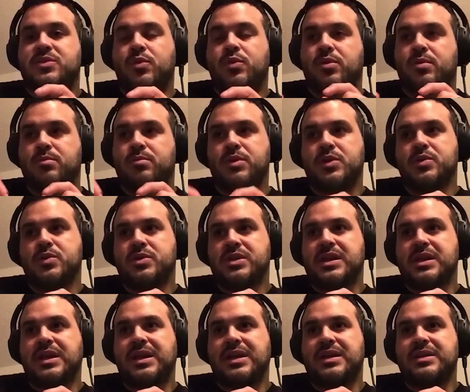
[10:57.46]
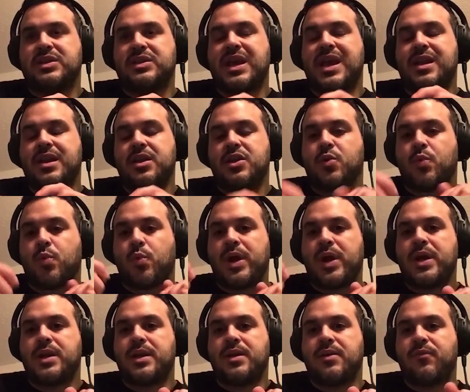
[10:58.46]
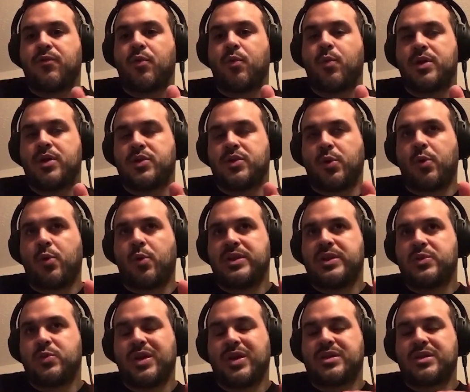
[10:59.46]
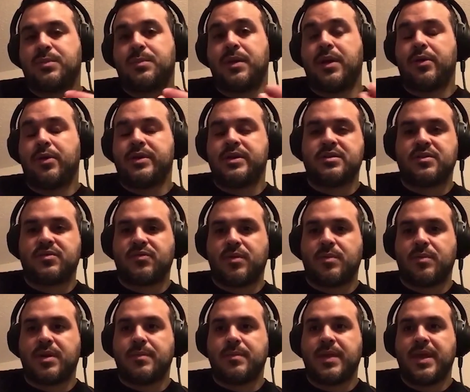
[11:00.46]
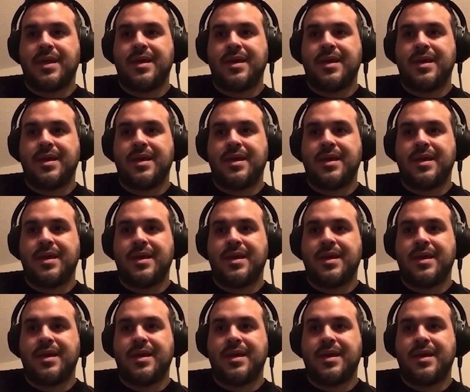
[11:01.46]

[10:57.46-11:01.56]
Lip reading: where the music is getting you ready for what you're going to experience from him.